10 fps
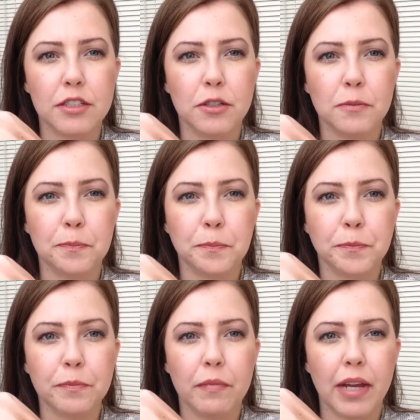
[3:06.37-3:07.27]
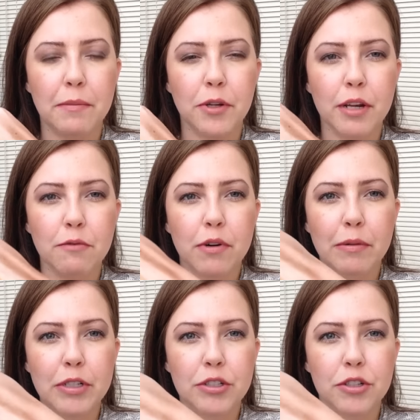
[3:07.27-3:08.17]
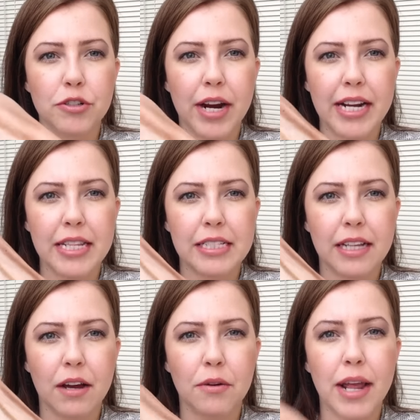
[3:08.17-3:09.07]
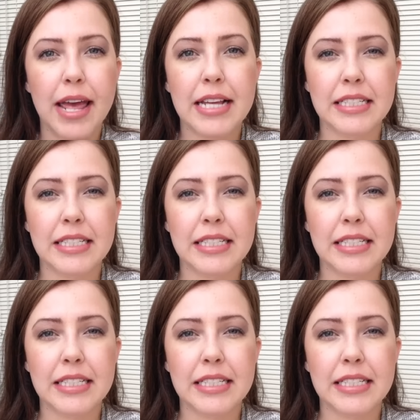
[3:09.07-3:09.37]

So I'm looking forward to trying this out,